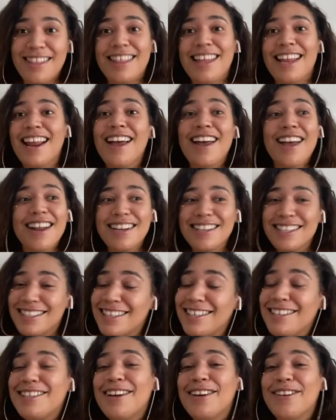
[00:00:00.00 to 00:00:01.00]
then I
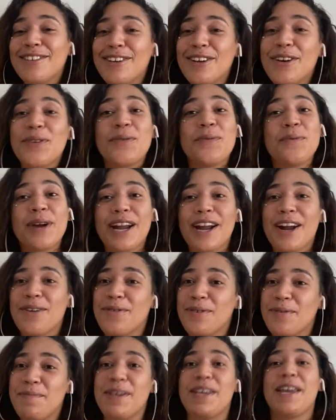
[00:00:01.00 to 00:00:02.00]
honestly don't know where I
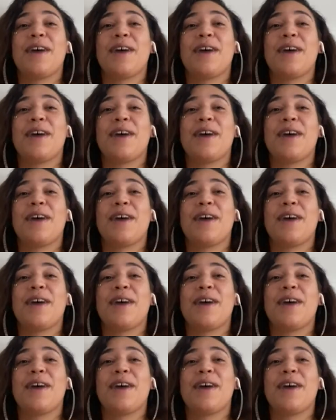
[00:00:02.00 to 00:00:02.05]
would be.